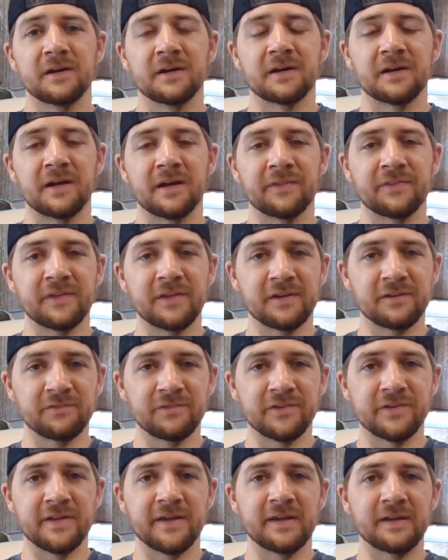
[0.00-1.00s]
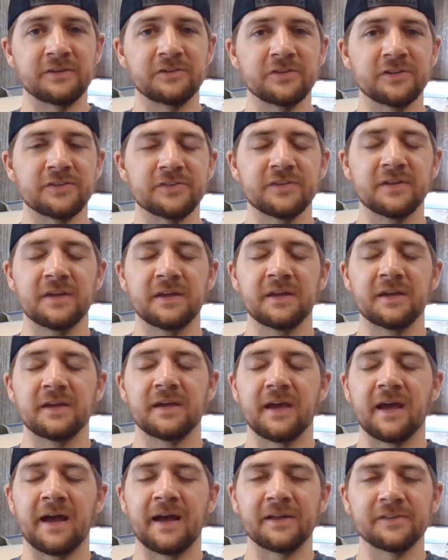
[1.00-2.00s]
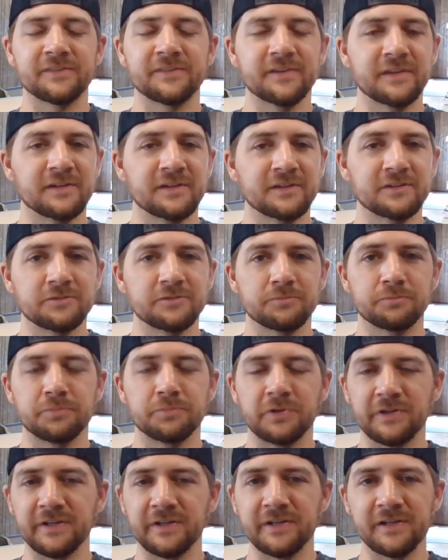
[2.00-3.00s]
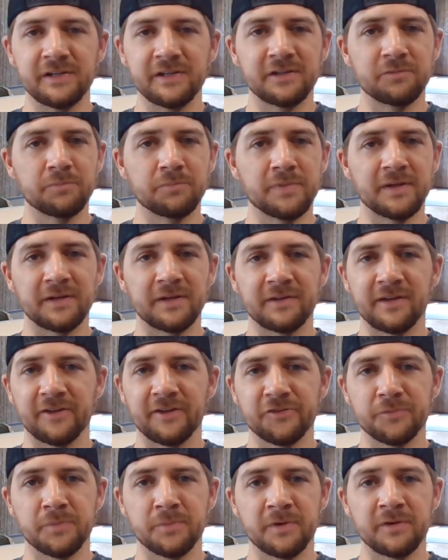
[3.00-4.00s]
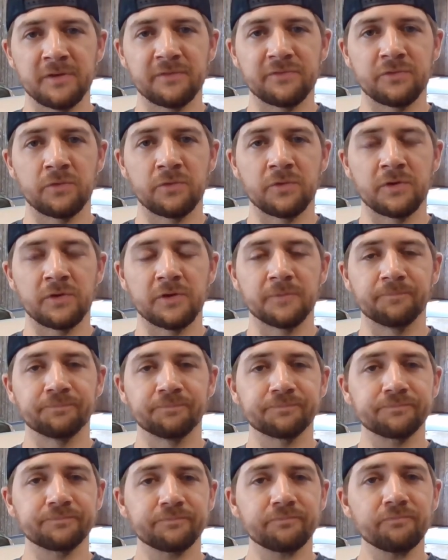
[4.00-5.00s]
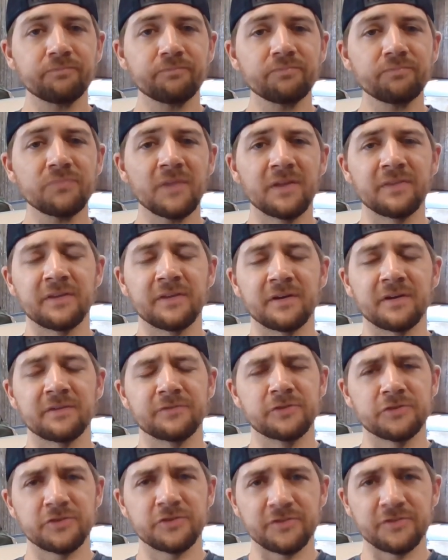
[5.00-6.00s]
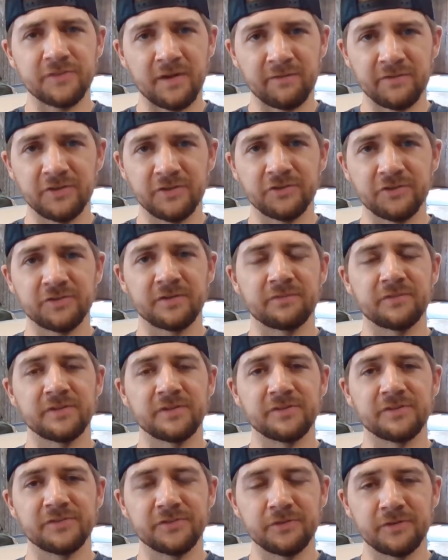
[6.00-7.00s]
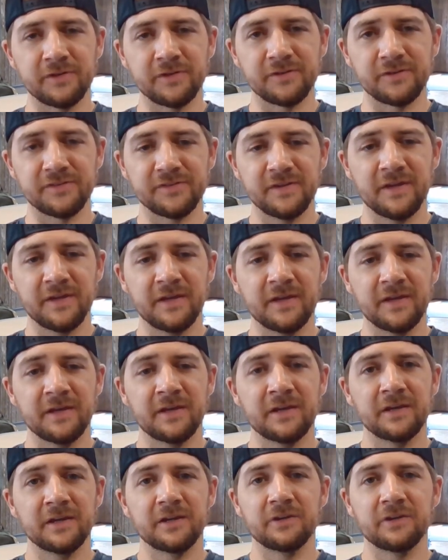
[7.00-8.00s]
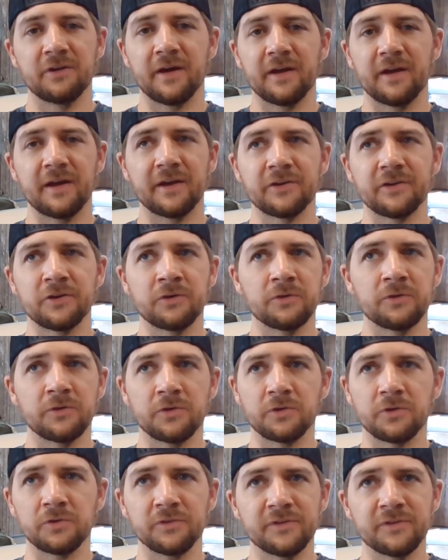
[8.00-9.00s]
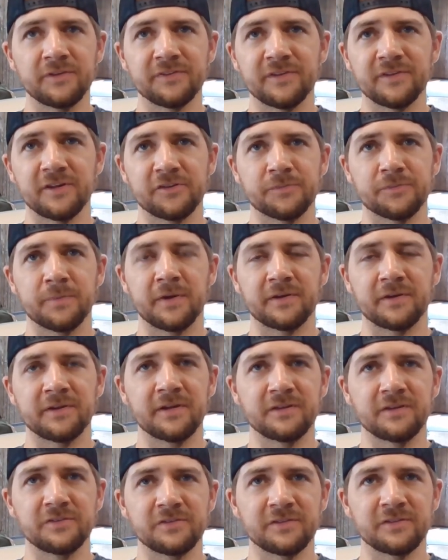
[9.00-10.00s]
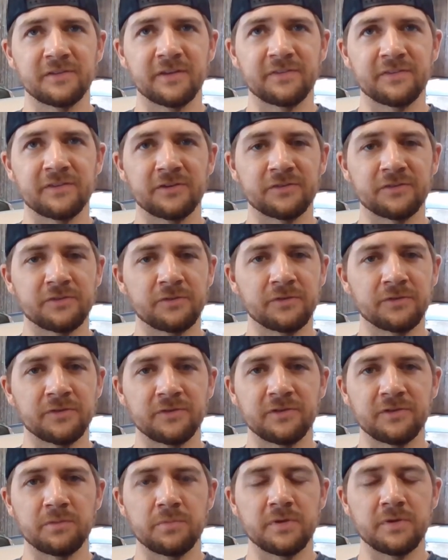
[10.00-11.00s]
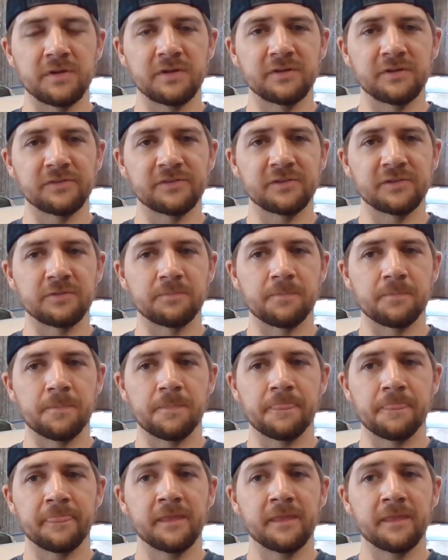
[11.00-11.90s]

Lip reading: At the end of the day, just asking, pleading, being desperate for the future salvation of these students. You know, I don't hold this expectation that there's going to be some